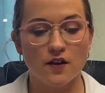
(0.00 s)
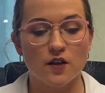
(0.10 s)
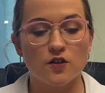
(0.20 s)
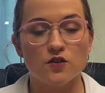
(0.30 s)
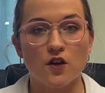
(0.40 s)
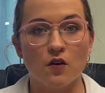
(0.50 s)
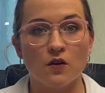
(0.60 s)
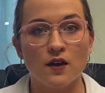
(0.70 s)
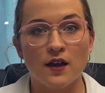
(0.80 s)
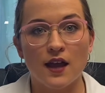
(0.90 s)
So
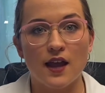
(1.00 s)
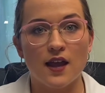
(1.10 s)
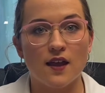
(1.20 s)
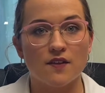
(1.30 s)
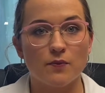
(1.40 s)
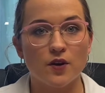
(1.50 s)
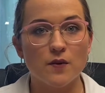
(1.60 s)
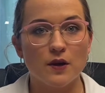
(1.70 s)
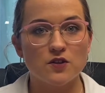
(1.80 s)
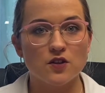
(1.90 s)
it pretty
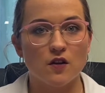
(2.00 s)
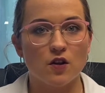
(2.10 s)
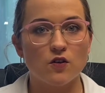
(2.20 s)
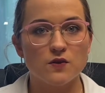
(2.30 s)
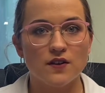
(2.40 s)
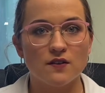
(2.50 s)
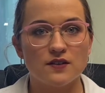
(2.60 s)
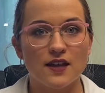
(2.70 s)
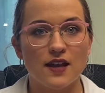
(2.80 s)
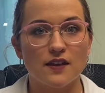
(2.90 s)
much goes without
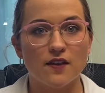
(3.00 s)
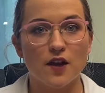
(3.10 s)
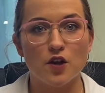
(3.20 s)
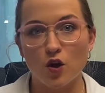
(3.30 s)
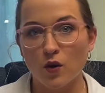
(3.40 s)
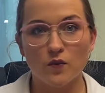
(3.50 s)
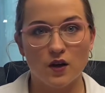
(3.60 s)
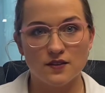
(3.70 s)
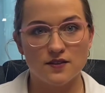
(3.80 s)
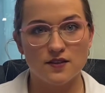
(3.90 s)
saying that no one
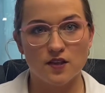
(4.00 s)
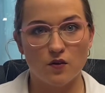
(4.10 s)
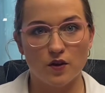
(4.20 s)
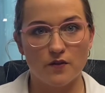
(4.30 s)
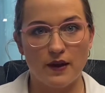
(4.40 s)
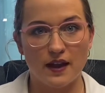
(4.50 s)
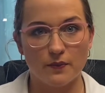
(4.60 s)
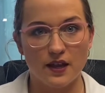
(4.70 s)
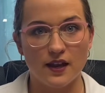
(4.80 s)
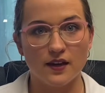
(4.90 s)
wants to deal with back
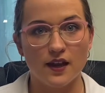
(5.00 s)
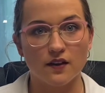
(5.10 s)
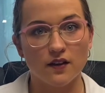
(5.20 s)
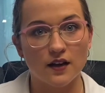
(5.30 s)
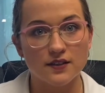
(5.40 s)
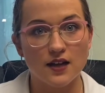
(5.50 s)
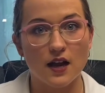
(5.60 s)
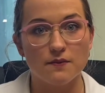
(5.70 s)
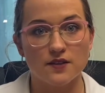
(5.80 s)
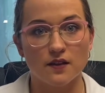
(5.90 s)
pain, and a lot of
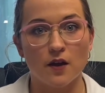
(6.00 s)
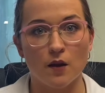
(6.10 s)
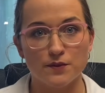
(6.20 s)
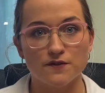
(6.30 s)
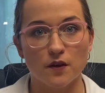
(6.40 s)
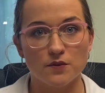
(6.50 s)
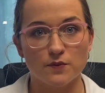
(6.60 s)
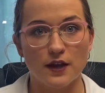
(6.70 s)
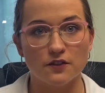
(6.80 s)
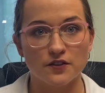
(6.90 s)
times it comes from
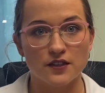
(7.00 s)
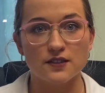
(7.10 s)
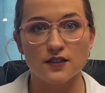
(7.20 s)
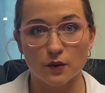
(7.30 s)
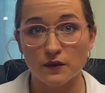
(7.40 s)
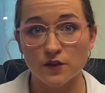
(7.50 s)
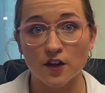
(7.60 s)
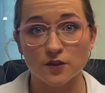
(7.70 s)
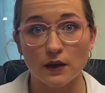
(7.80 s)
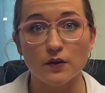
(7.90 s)
spinal discs like we've
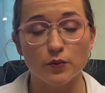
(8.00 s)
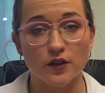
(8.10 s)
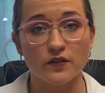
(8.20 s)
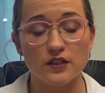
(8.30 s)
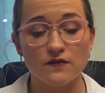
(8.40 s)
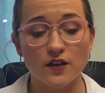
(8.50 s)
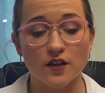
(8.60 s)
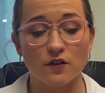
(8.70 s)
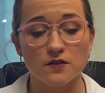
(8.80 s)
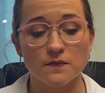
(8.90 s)
talked about in previous
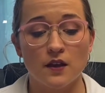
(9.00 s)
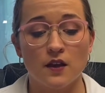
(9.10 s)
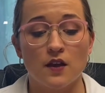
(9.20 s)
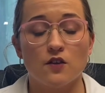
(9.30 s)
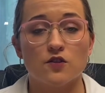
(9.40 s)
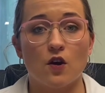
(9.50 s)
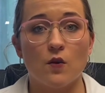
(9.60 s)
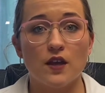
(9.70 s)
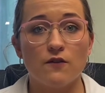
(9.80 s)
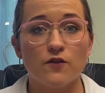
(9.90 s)
videos. So
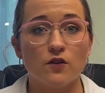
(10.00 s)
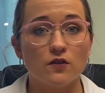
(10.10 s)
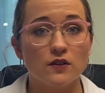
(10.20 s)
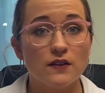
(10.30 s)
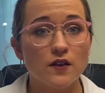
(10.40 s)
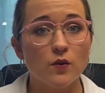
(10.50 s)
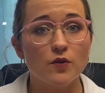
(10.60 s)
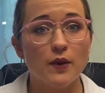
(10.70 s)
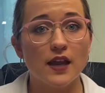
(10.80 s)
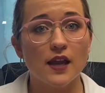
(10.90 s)
if you're living with
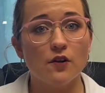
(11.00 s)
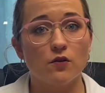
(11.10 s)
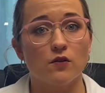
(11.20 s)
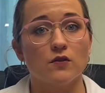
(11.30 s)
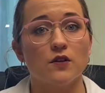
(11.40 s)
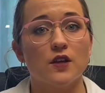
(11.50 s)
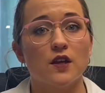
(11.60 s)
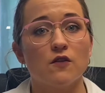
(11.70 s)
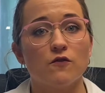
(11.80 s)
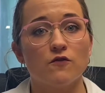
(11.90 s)
pain or
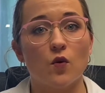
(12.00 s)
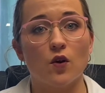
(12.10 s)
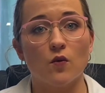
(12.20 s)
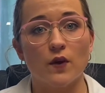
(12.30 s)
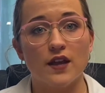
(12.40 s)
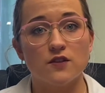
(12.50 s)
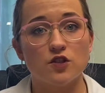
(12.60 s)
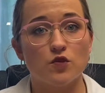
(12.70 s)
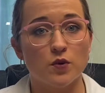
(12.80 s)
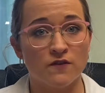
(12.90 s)
looking for ways
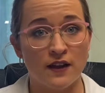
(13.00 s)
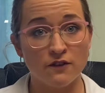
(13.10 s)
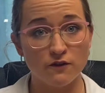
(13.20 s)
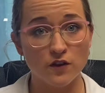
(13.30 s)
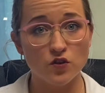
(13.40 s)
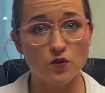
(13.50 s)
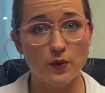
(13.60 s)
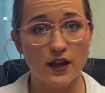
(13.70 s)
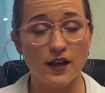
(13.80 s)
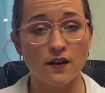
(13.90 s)
to prevent future
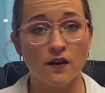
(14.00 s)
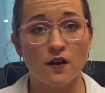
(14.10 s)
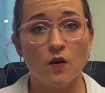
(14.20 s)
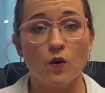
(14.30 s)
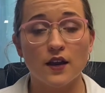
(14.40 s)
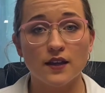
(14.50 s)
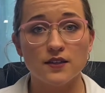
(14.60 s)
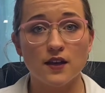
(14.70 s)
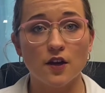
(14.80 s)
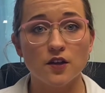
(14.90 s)
pain, what I can
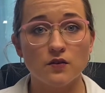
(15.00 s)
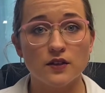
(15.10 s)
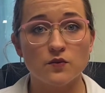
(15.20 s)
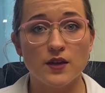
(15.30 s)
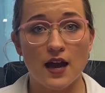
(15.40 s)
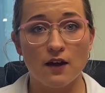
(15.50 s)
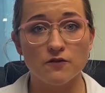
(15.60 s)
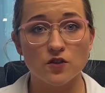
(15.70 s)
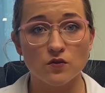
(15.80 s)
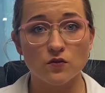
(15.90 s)
tell you is we have
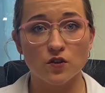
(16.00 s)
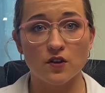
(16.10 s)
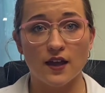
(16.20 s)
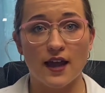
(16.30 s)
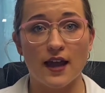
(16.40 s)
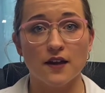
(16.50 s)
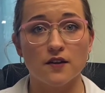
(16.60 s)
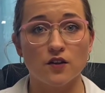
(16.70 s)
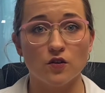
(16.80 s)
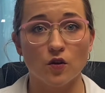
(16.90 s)
to look at
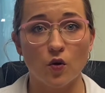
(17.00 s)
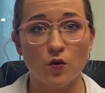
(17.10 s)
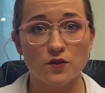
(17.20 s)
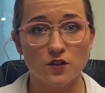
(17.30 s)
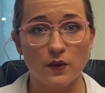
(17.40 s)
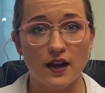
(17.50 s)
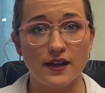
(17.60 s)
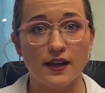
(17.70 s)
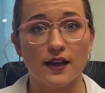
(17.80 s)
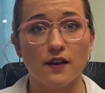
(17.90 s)
your whole spine
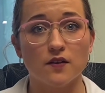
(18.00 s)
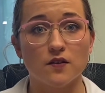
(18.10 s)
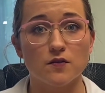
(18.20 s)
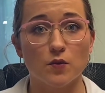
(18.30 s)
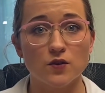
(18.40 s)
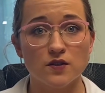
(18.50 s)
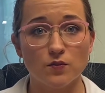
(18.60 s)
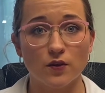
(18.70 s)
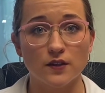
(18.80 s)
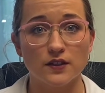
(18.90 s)
and, most
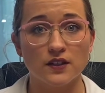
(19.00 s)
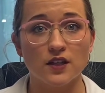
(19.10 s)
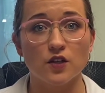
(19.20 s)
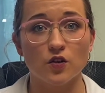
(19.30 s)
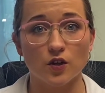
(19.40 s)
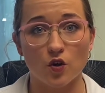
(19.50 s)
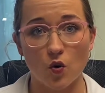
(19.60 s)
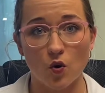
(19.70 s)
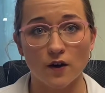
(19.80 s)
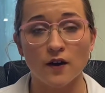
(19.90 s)
importantly, your
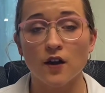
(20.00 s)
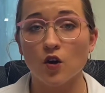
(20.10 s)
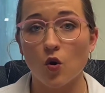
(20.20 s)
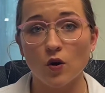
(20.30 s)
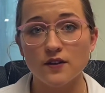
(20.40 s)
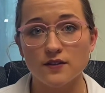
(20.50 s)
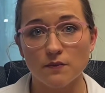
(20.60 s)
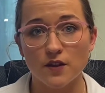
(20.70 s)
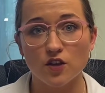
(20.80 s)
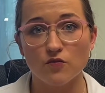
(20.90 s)
core. Core is
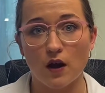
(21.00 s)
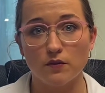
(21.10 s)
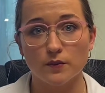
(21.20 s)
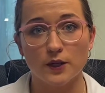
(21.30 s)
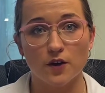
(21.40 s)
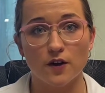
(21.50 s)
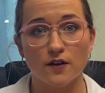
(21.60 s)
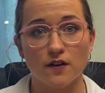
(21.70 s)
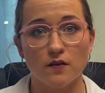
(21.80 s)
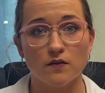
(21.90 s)
something you've probably heard
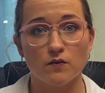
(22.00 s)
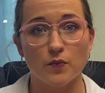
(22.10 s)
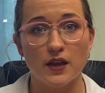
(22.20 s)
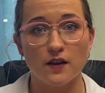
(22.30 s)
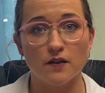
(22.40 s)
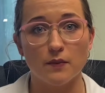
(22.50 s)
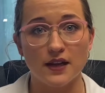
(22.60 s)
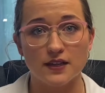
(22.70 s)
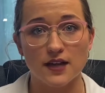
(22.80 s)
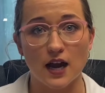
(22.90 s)
repeated
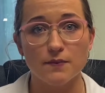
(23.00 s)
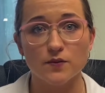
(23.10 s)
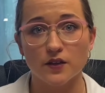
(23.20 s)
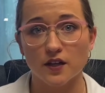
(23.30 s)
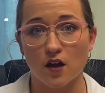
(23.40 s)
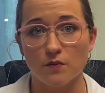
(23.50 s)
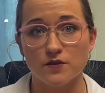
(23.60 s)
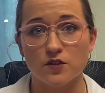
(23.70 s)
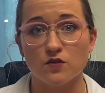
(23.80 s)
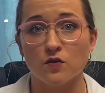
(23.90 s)
many times when it comes
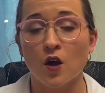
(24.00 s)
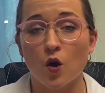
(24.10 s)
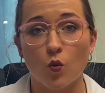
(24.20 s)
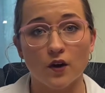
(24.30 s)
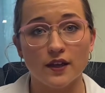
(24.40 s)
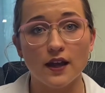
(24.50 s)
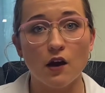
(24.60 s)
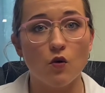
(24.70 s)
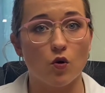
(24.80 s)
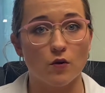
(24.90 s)
to working
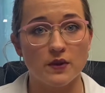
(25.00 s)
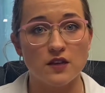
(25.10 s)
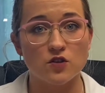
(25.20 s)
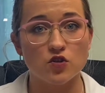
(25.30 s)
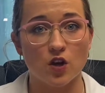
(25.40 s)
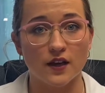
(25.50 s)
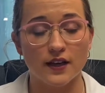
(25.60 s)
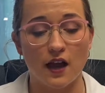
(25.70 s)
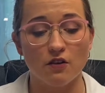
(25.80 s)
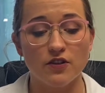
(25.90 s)
out or being strong and
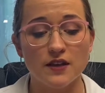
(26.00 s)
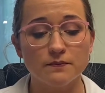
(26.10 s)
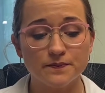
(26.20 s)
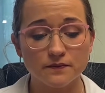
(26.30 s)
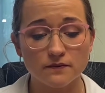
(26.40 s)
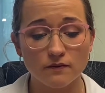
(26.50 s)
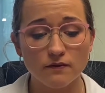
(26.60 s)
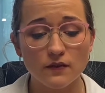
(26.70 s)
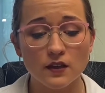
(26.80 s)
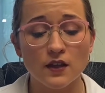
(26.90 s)
healthy.
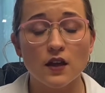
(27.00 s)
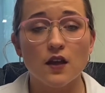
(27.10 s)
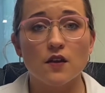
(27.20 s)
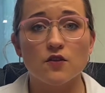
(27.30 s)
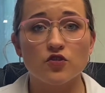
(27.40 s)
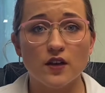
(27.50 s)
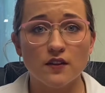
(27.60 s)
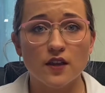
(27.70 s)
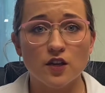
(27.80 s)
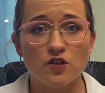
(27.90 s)

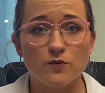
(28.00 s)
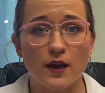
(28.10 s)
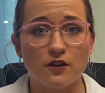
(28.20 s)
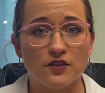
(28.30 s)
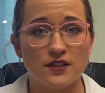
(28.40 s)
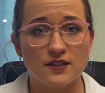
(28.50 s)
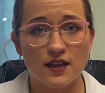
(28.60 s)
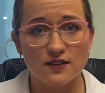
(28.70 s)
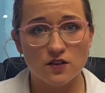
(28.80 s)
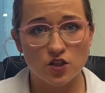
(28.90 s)
Strengthening your spinal disc
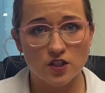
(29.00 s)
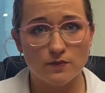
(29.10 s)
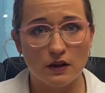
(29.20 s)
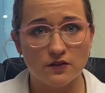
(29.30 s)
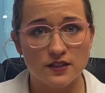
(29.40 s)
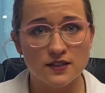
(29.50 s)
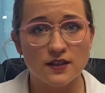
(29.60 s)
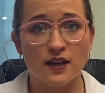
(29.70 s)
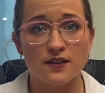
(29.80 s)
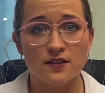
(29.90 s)
isn't just about disc,
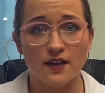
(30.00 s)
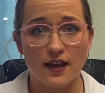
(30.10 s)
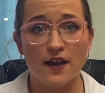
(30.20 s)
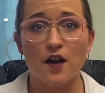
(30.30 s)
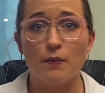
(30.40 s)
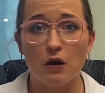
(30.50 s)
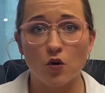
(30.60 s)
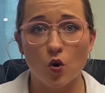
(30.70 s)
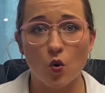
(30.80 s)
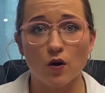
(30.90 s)
it's again about
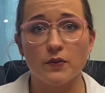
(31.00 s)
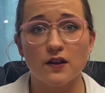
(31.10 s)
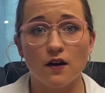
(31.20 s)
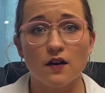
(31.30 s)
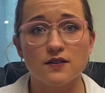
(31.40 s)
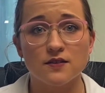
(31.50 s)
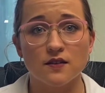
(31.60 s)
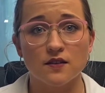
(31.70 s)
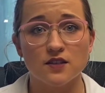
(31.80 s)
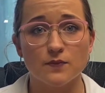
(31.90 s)
core, because
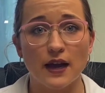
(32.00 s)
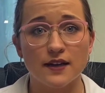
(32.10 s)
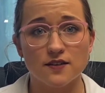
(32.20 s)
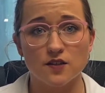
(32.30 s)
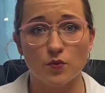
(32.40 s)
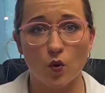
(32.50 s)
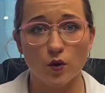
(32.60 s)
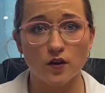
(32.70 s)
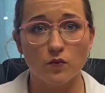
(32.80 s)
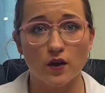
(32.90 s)
the spine is
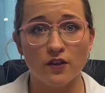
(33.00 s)
supported with